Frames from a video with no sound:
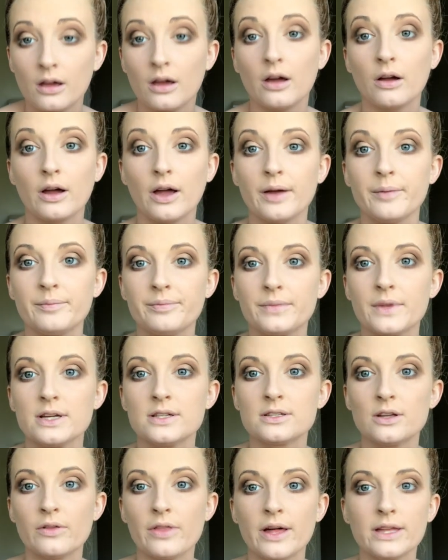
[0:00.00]
okay,
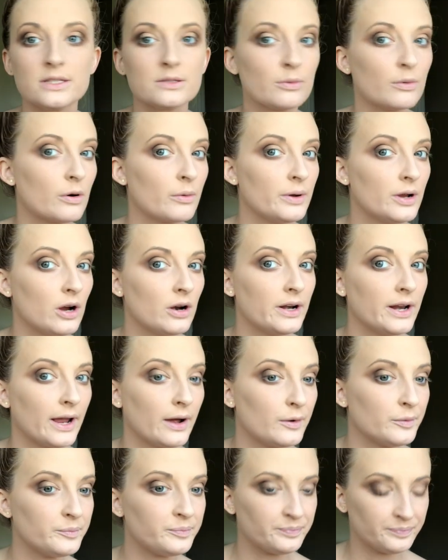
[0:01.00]
so that's where we are
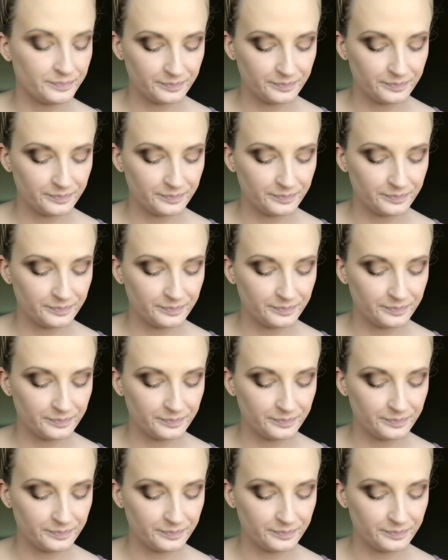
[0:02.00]
now.